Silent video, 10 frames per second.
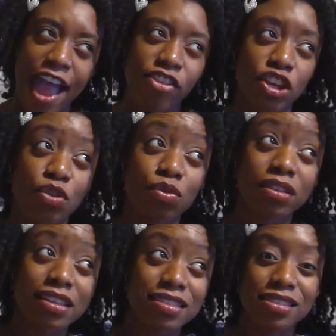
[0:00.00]
and then you
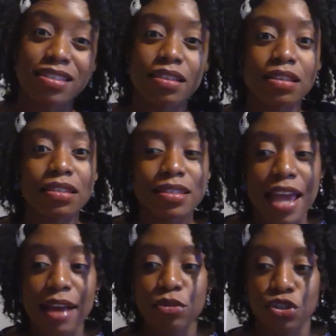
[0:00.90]
listen to the
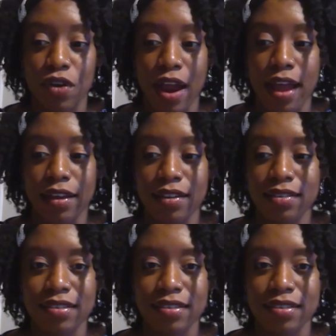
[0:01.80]
soundtrack,